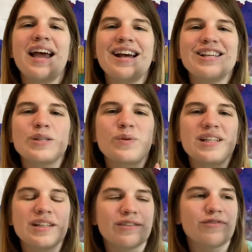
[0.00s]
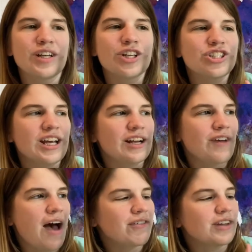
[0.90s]
so we didn't finish Anne of
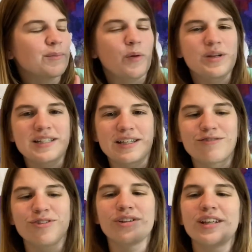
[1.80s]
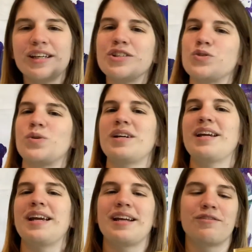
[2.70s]
Avonlea, but we did really enjoy
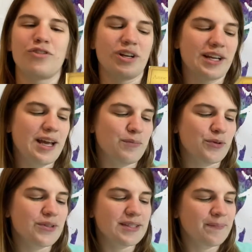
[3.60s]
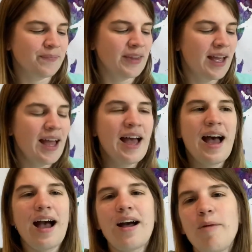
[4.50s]
Anne of Green Gables.
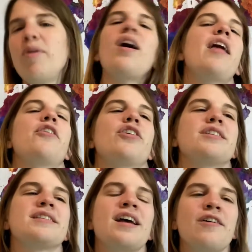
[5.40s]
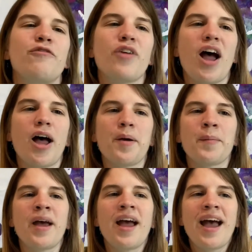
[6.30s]
A couple others
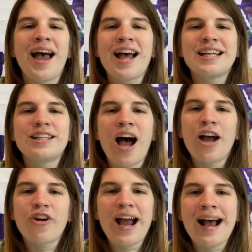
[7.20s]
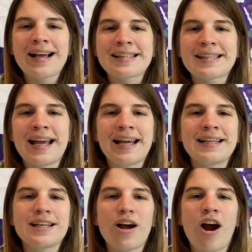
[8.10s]
from Knotgrass,
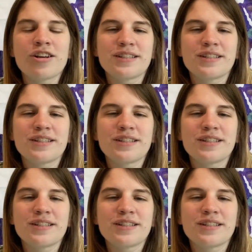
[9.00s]
Our